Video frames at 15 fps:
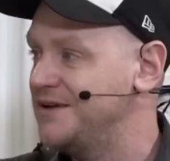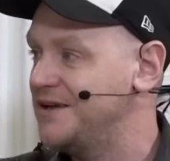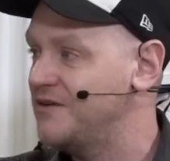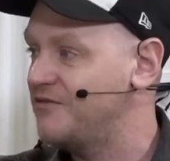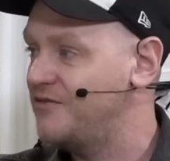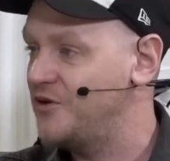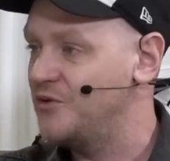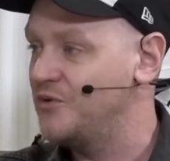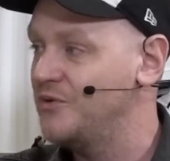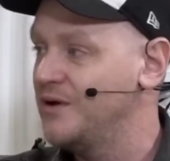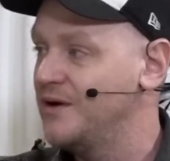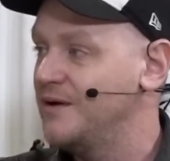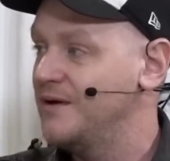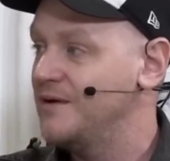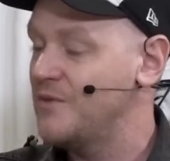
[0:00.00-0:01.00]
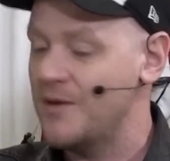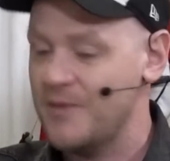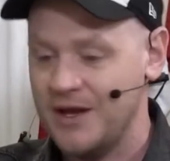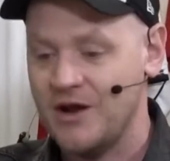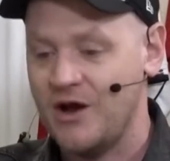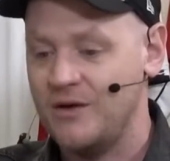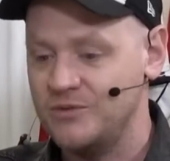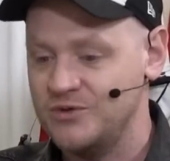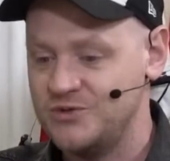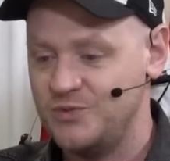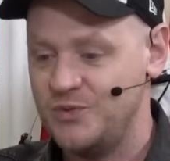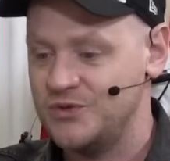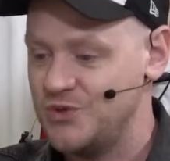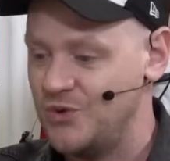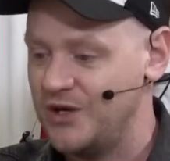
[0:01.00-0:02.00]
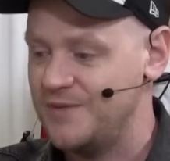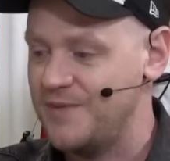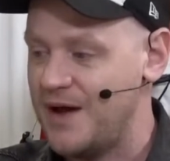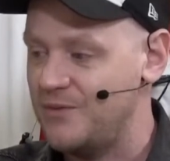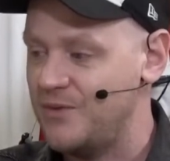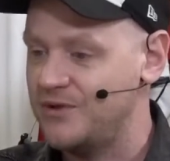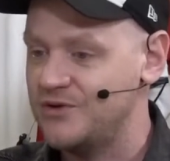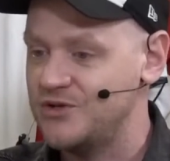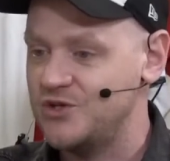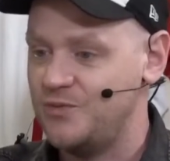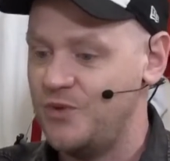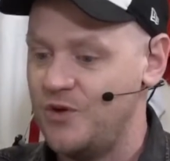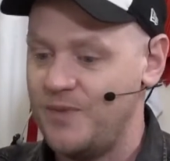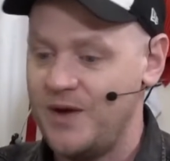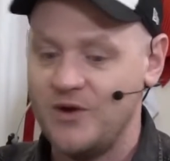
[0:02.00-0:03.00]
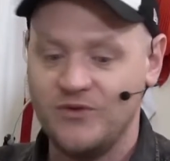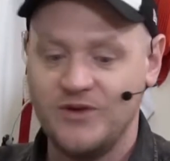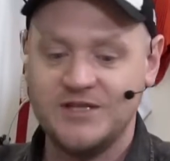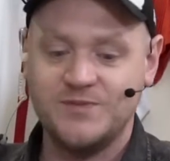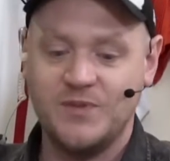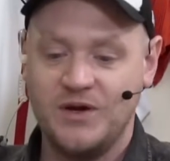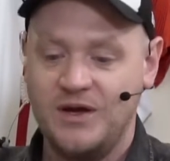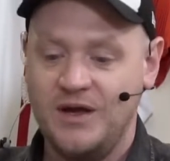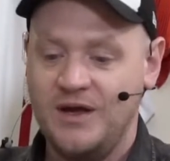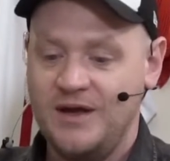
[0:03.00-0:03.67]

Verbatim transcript: And I feel well, I mean, I was we were talking about whether I should put a bet on this, but